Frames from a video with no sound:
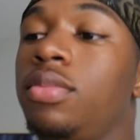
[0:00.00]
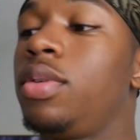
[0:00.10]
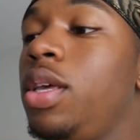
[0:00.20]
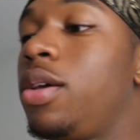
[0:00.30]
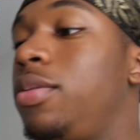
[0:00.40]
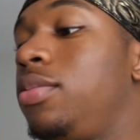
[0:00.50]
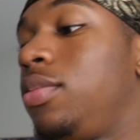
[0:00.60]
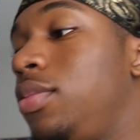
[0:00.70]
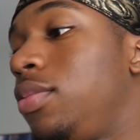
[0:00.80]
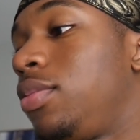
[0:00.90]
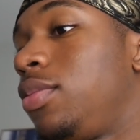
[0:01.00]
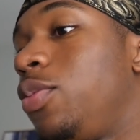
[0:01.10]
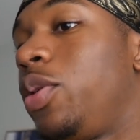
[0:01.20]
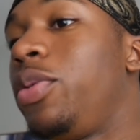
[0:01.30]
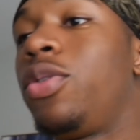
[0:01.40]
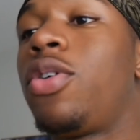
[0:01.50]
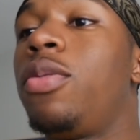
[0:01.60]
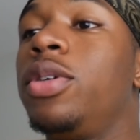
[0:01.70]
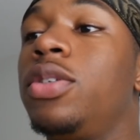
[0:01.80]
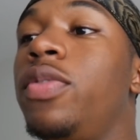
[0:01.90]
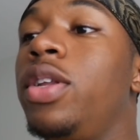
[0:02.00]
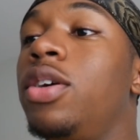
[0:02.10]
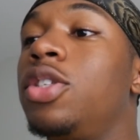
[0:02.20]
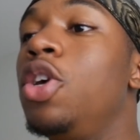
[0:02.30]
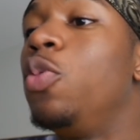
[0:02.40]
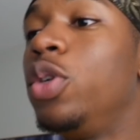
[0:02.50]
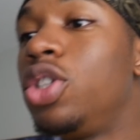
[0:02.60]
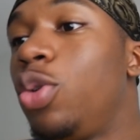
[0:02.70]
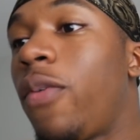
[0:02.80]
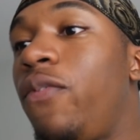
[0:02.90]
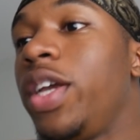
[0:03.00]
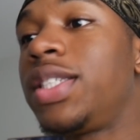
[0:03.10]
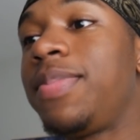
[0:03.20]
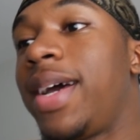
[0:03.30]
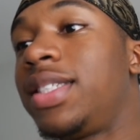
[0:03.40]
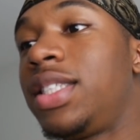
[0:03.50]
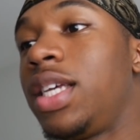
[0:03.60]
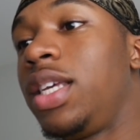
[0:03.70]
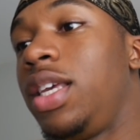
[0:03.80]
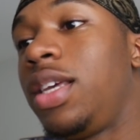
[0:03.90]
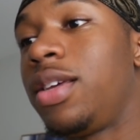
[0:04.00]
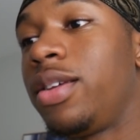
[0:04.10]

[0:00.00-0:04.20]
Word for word: But yeah. We'll be doing a whole bunch of videos. We should do a face mask thingy.